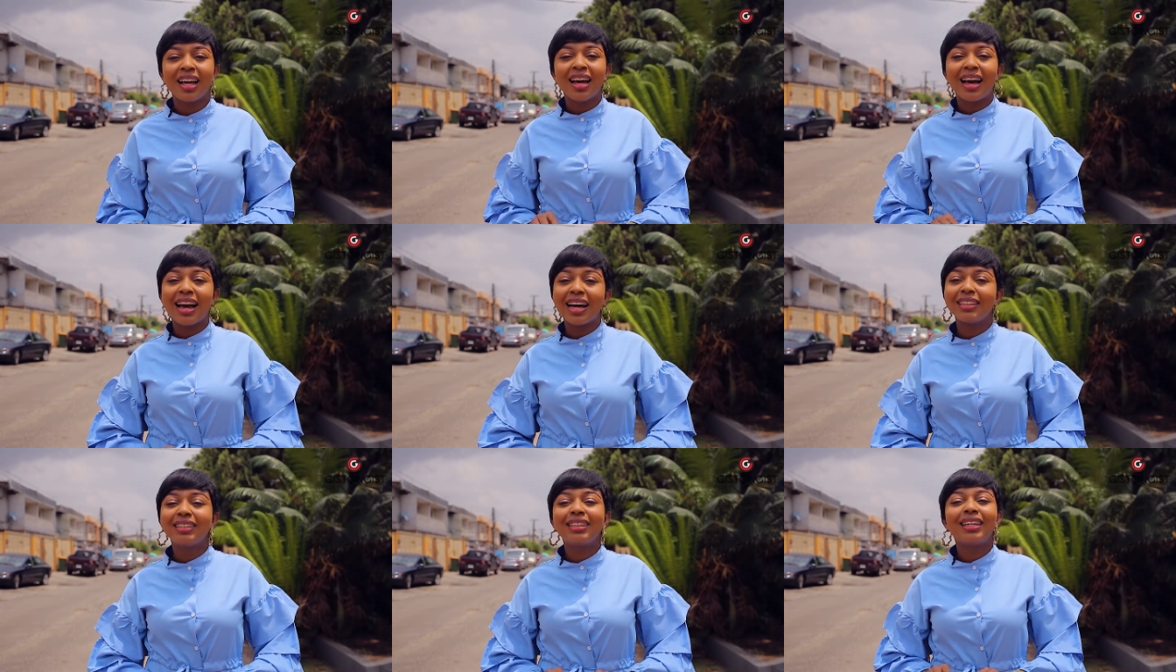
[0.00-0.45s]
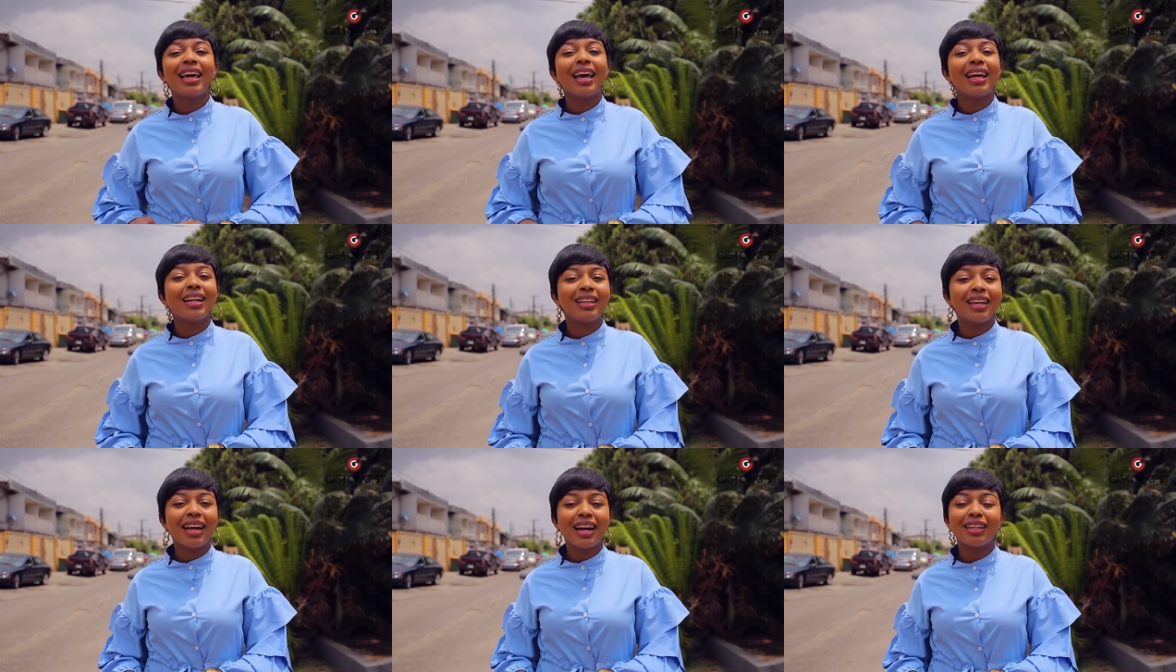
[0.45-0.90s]
And the
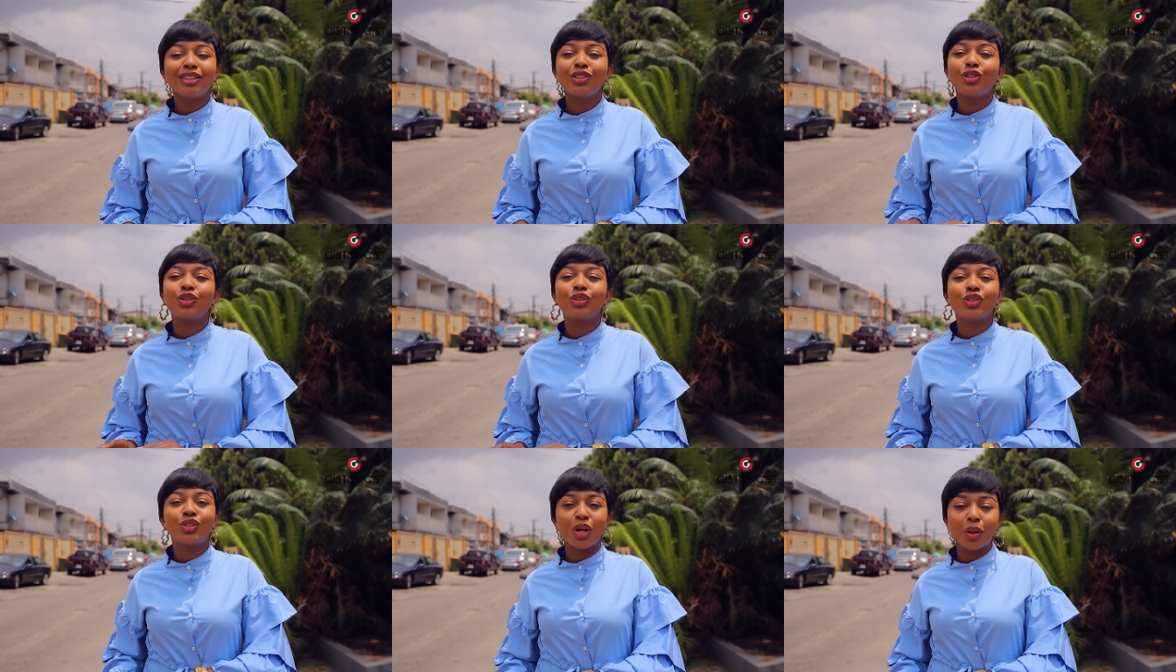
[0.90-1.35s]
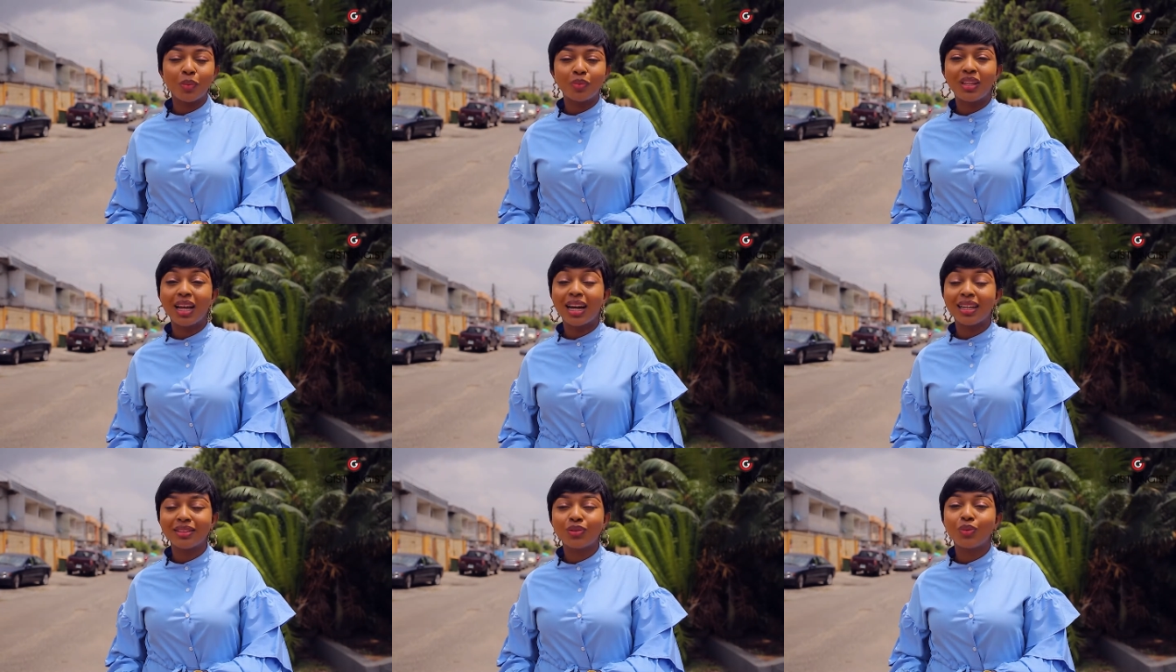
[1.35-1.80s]
earlier you stop
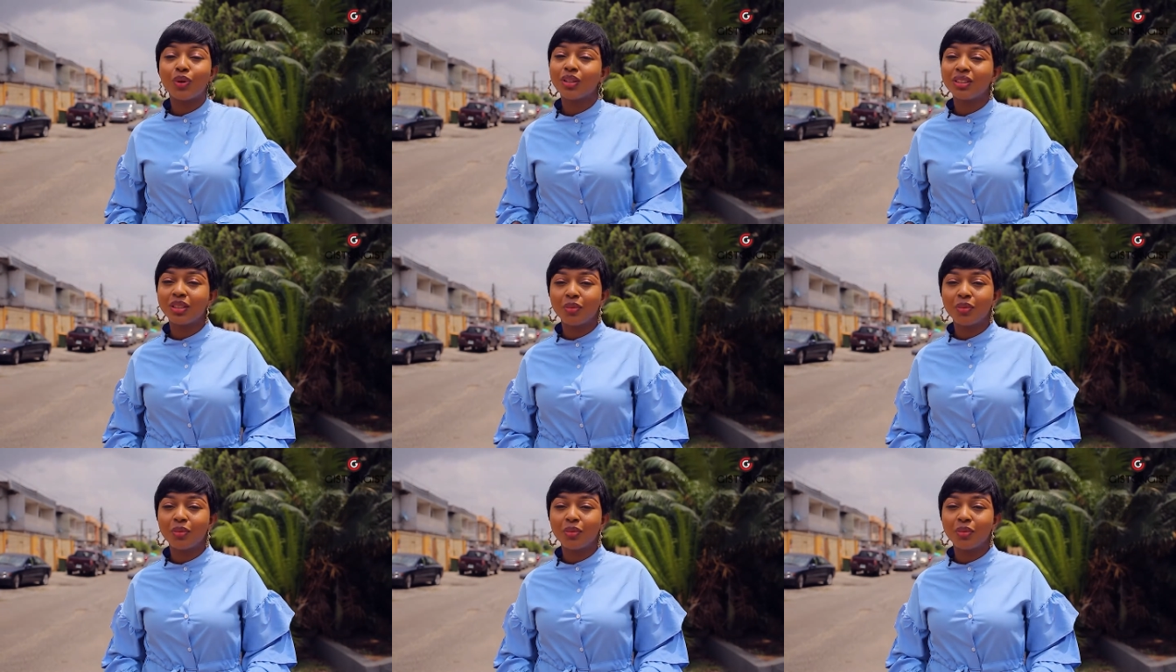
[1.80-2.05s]
that, well,